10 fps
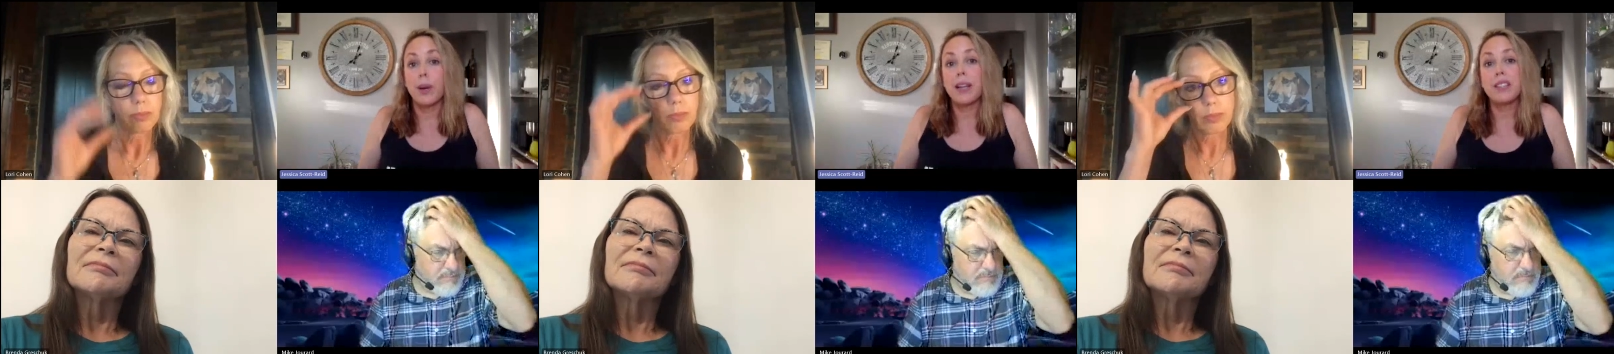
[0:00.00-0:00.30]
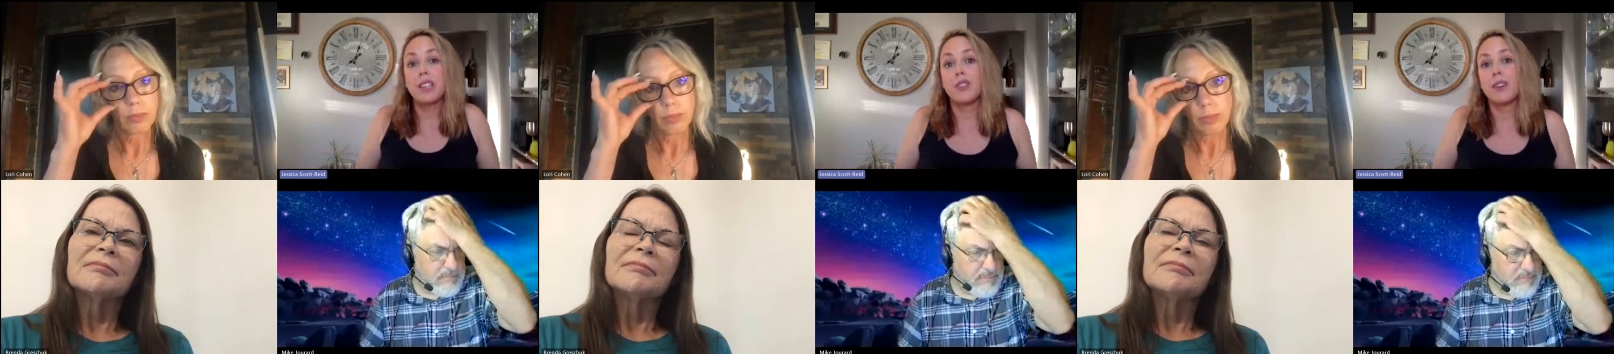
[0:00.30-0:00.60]
Speaker 1: and their
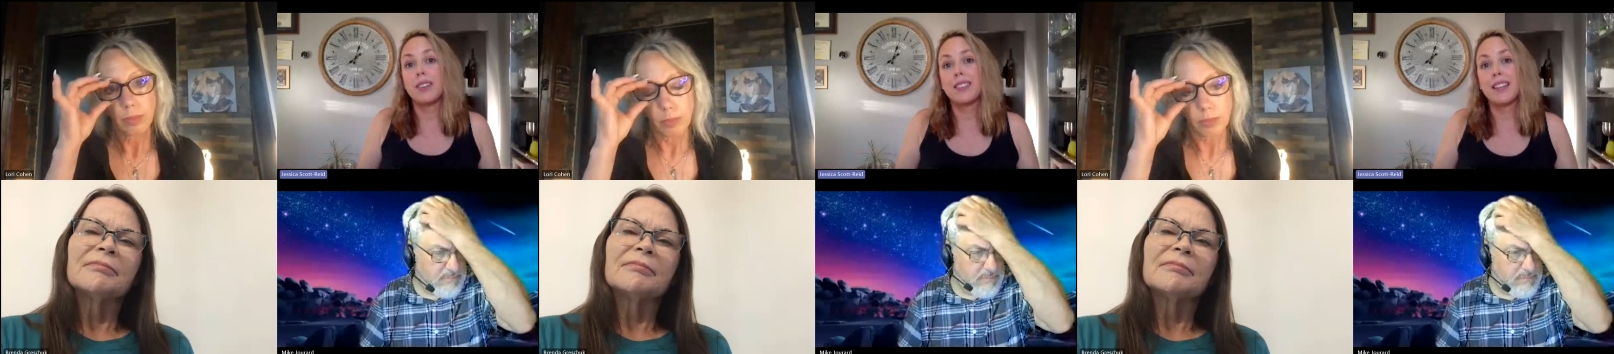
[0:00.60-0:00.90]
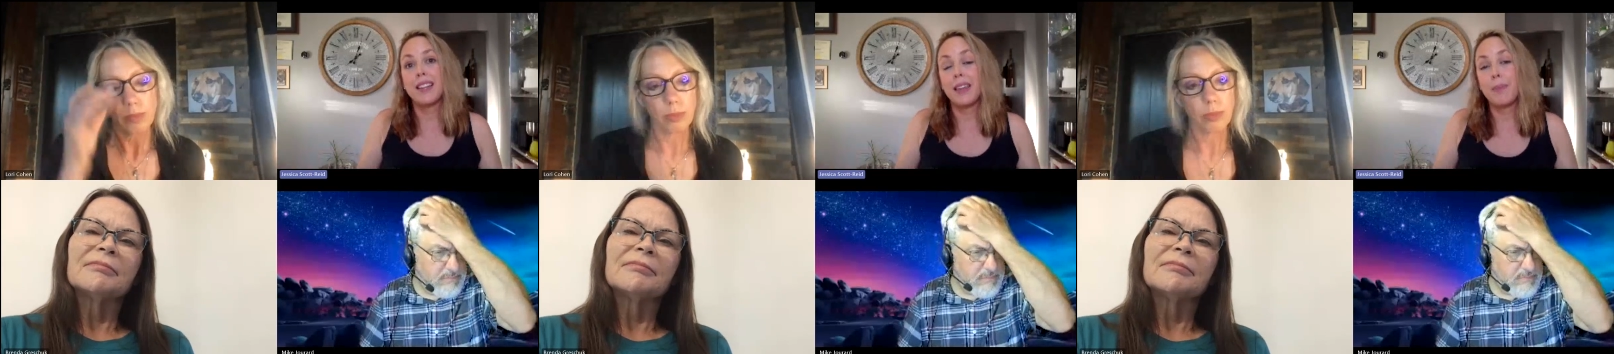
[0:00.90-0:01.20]
rescue
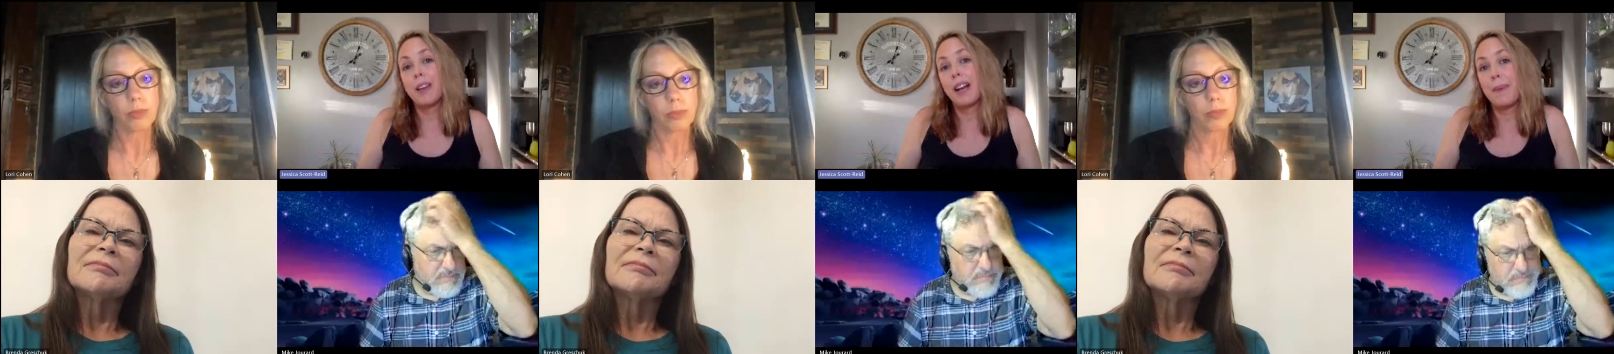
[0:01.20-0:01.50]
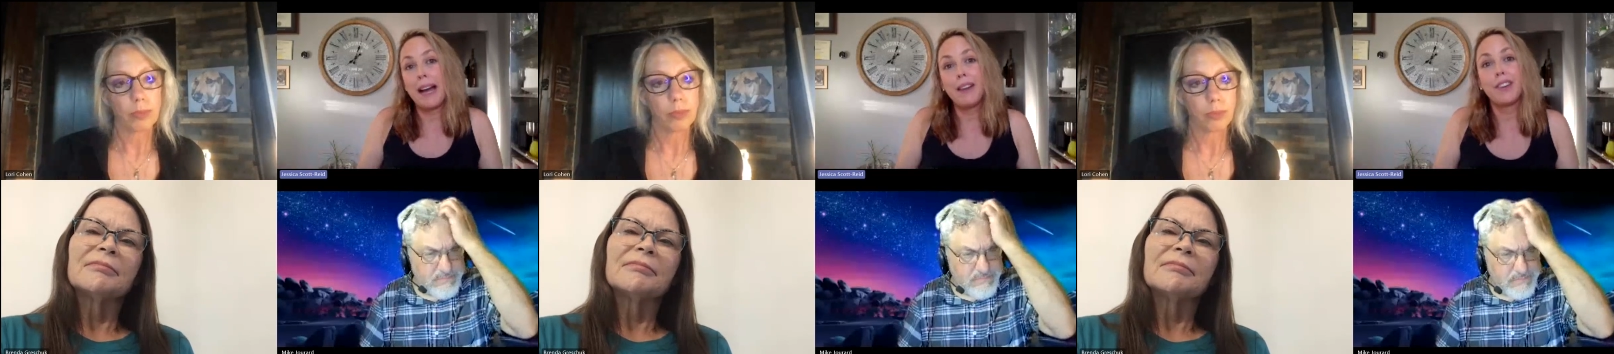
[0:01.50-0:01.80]
is that
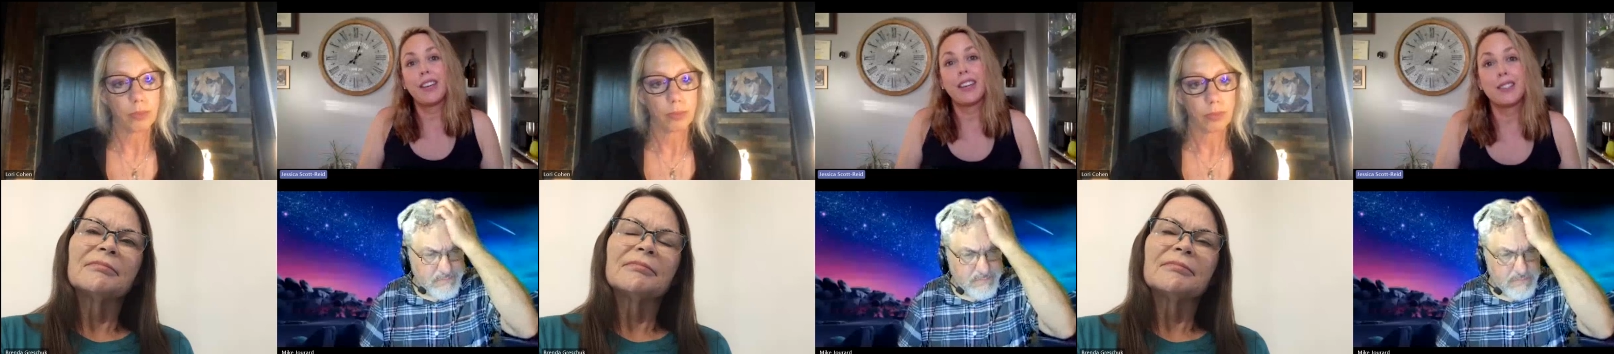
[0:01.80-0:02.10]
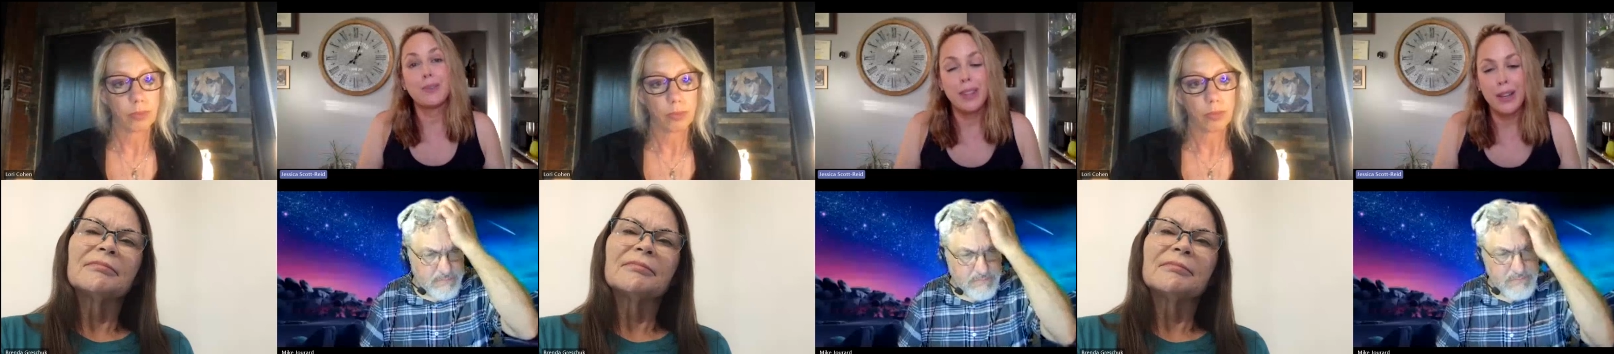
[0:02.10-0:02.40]
they become
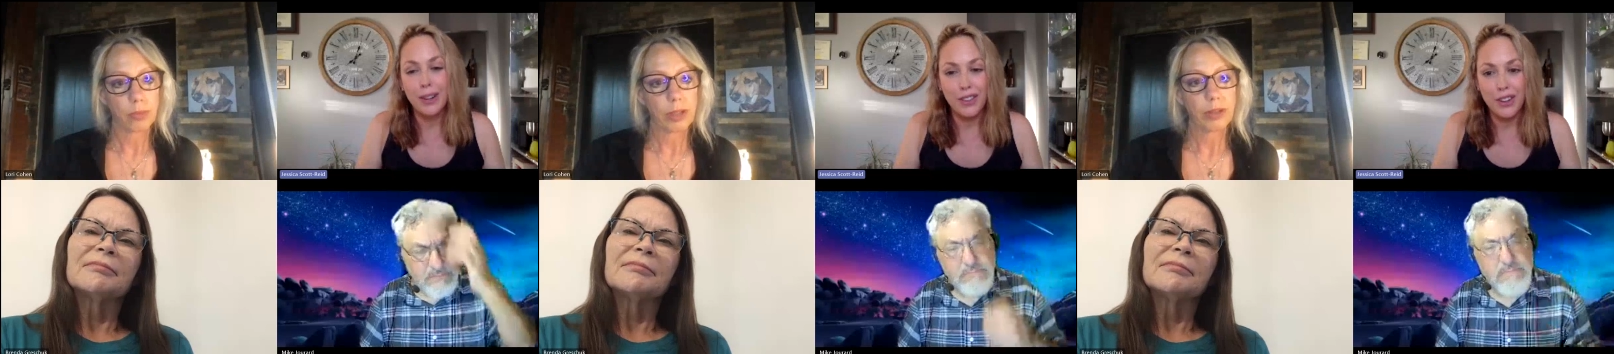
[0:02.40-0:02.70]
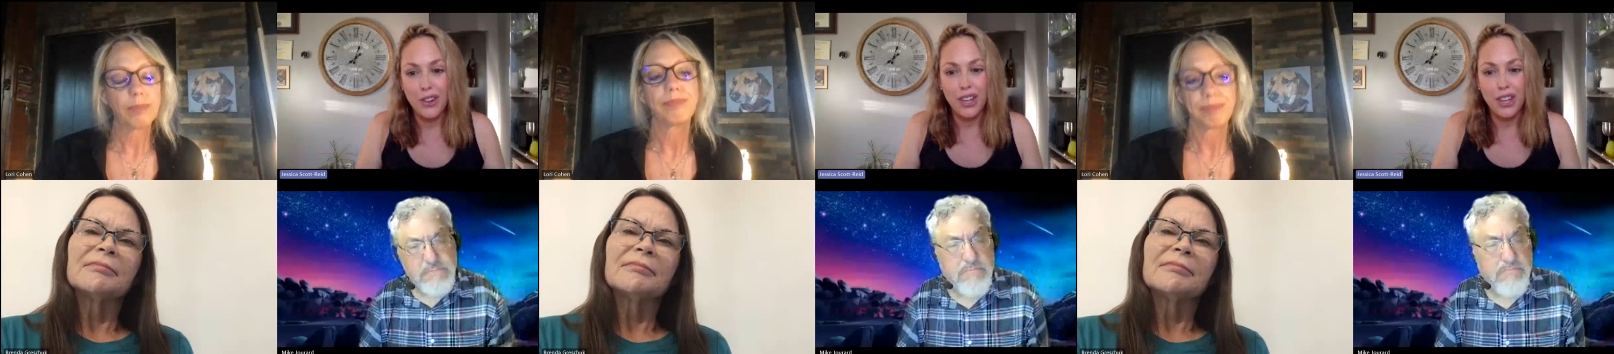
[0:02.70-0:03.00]
advocates
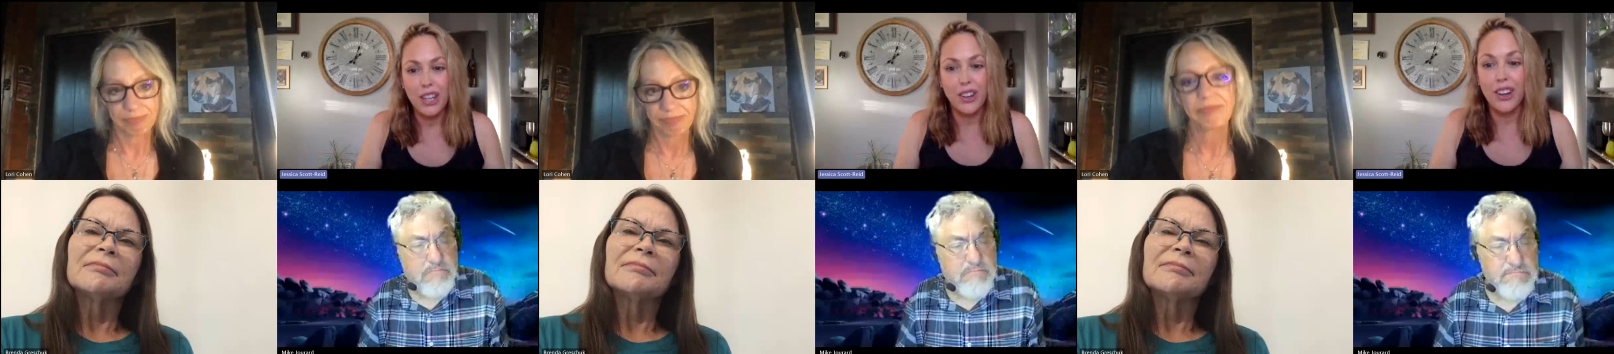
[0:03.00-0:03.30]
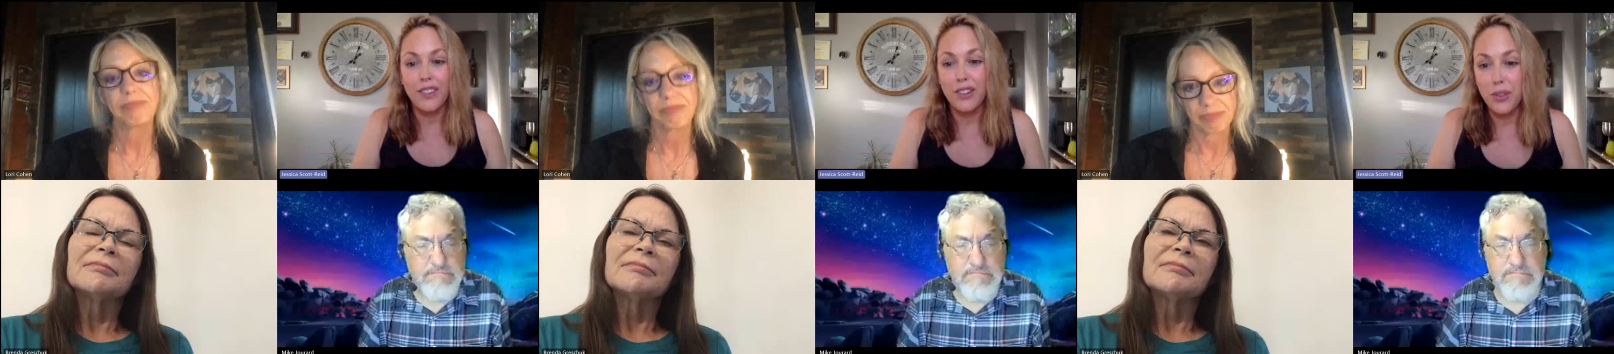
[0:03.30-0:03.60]
without even
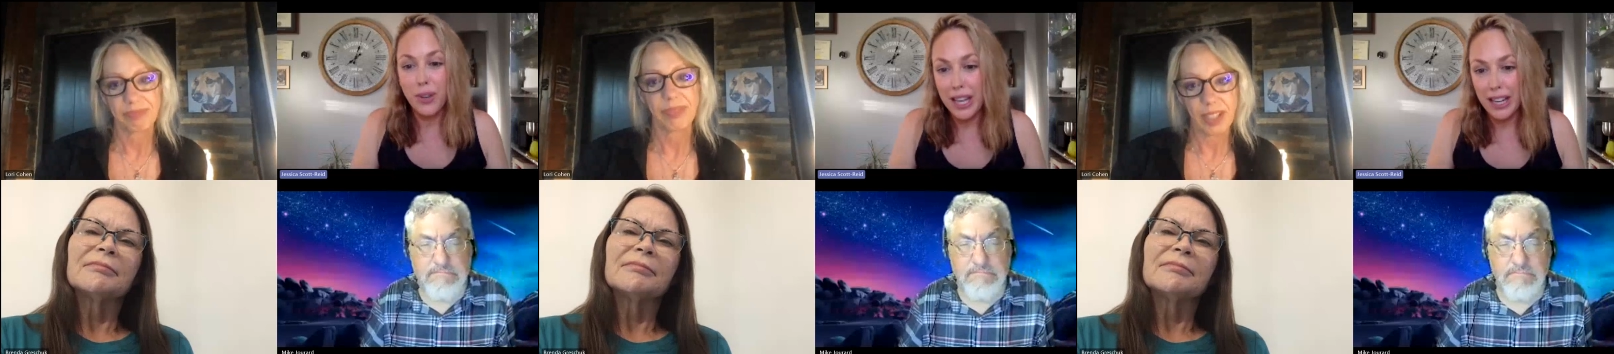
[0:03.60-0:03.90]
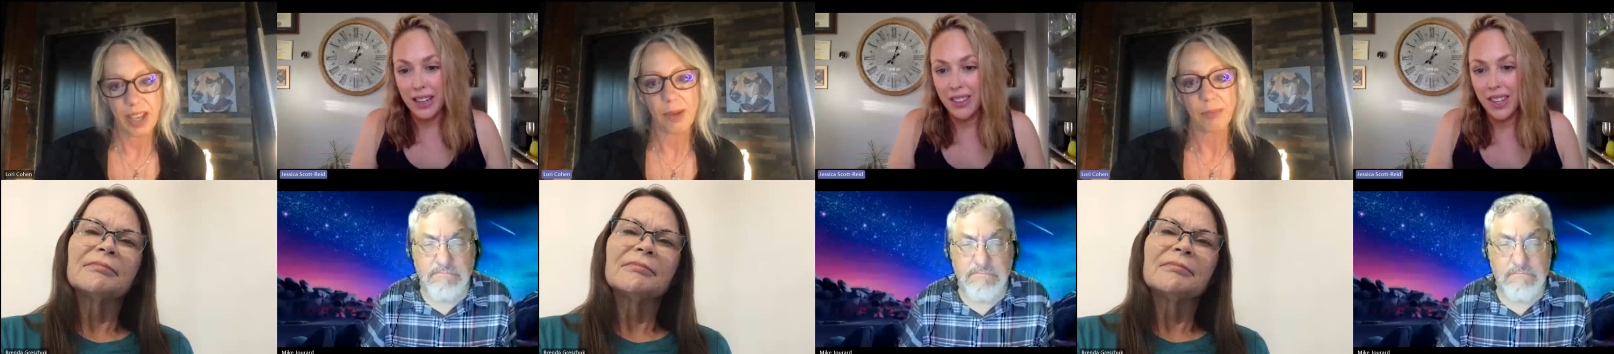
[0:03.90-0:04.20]
knowing it or even
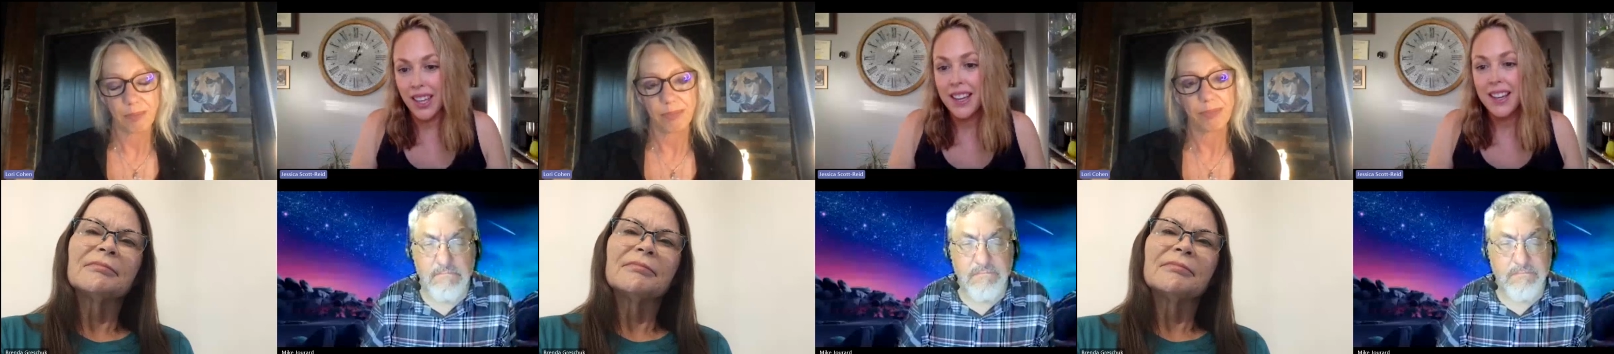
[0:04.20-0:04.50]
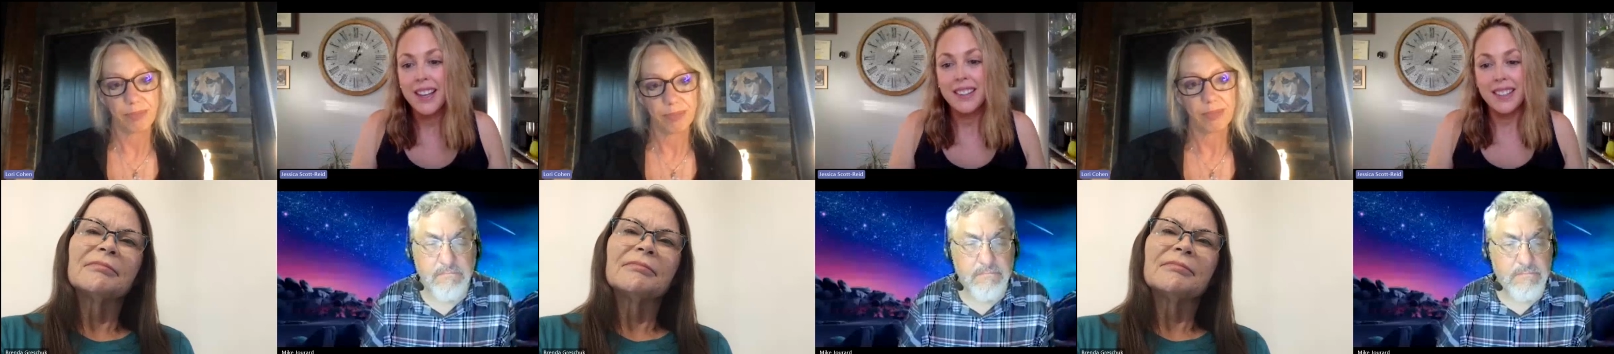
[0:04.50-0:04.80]
doing yeah. anything.